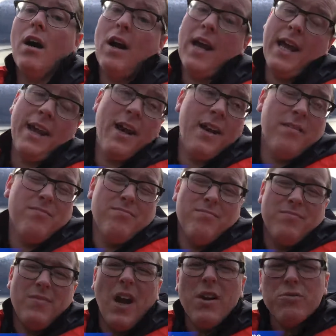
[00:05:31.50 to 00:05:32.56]
and I
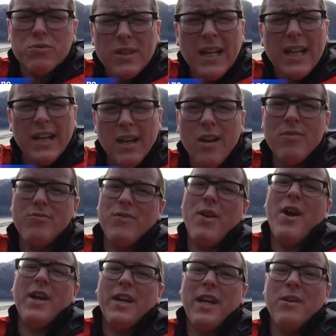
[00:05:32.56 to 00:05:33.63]
really love
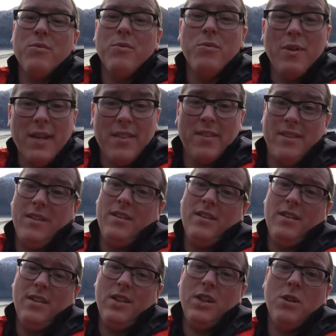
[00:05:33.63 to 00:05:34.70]
working with
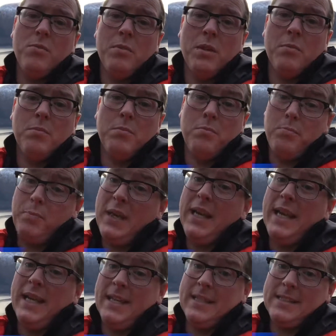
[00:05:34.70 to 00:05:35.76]
human
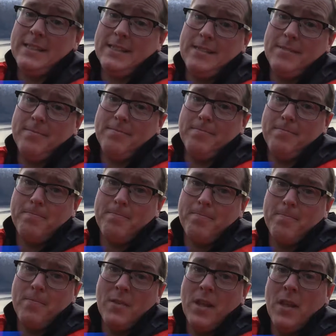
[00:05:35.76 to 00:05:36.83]
beings
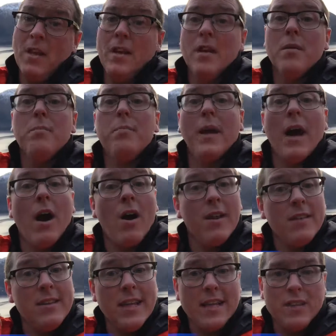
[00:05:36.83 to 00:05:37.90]

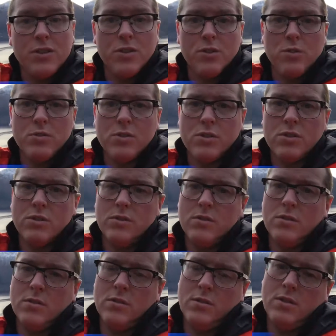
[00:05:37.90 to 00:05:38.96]
behind the issues,
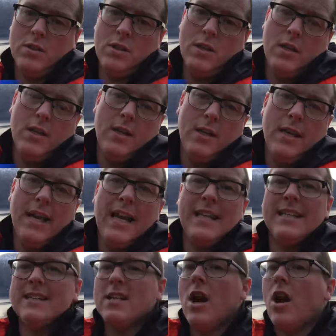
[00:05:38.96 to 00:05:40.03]
it
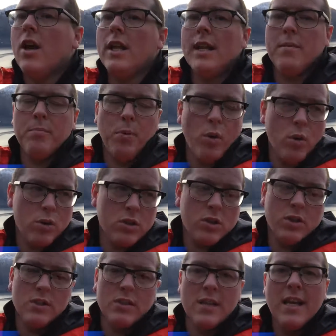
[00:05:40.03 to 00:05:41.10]
is highly
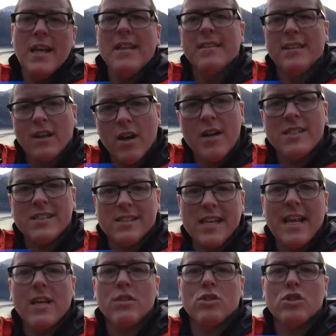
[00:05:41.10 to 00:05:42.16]
important that I
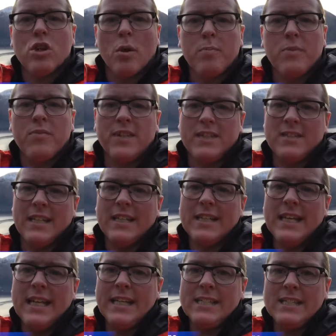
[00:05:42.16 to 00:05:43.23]
stay on top of the
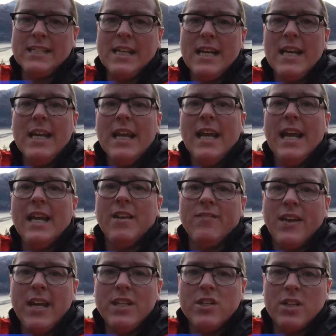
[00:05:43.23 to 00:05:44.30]
techniques,
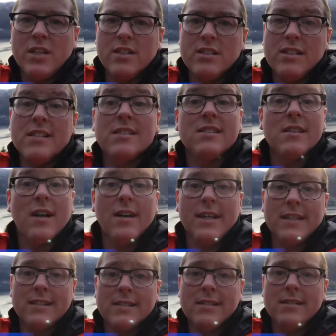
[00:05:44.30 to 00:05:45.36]
innovations and
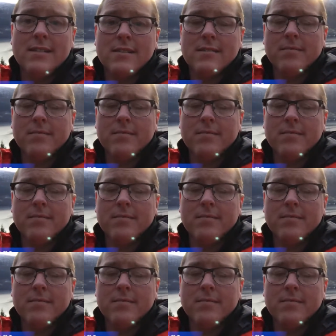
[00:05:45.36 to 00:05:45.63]
science.